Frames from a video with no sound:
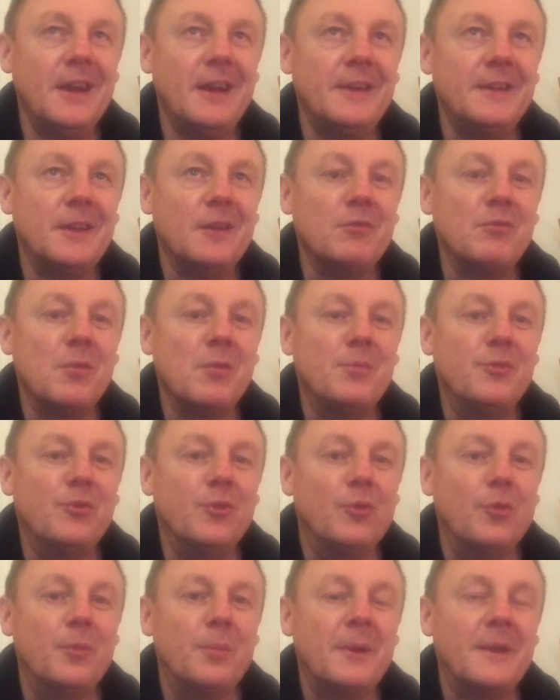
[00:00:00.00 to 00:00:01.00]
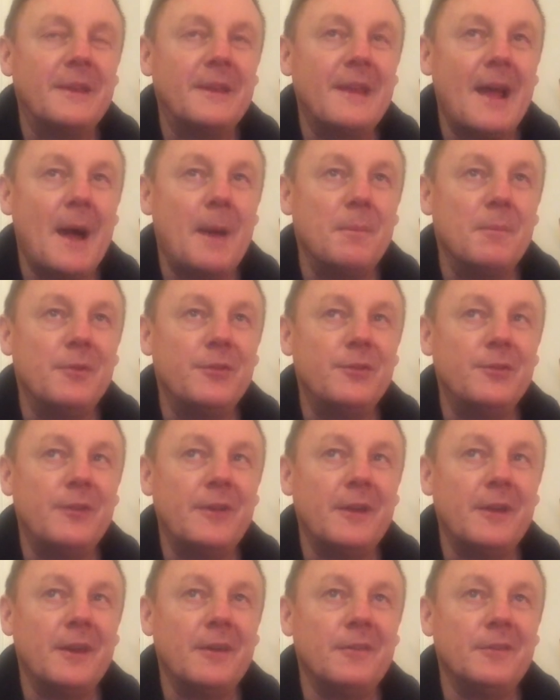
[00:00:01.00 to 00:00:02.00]
and they're absorbing the
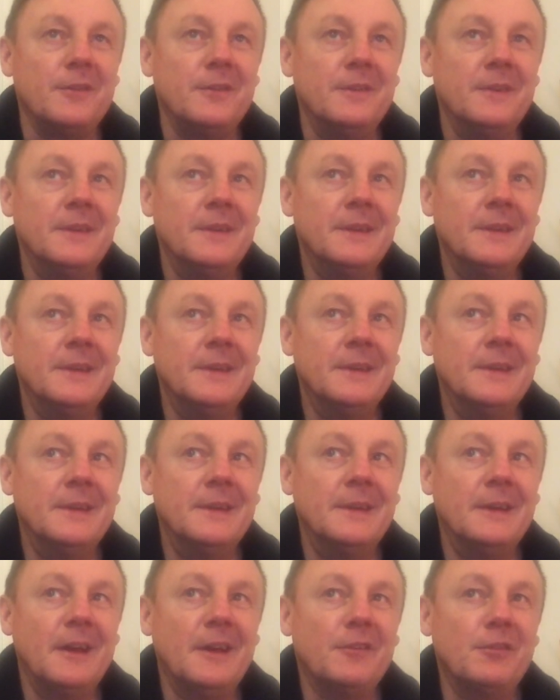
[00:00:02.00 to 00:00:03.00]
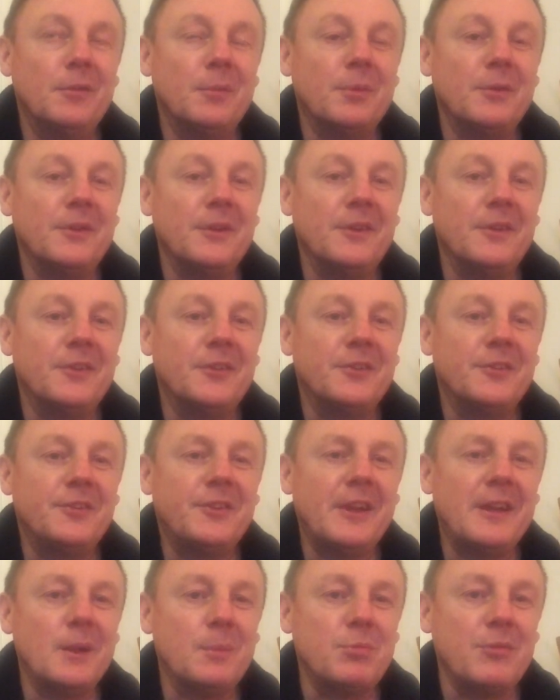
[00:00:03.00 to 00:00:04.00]
atmosphere, and everybody's
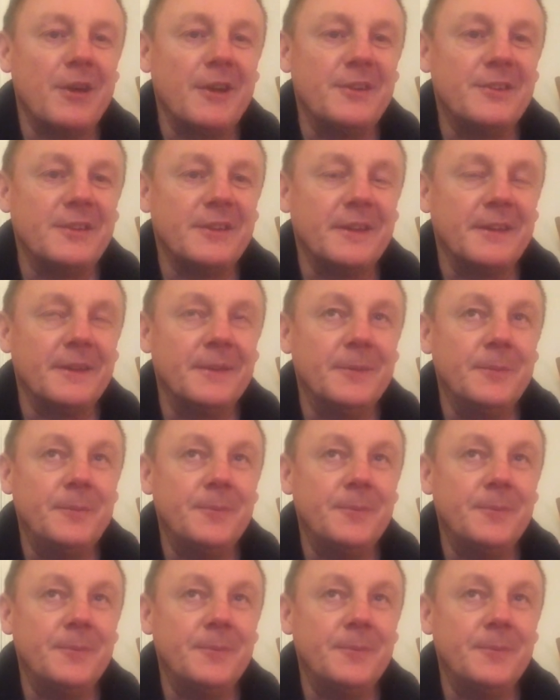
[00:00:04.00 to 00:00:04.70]
celebrating.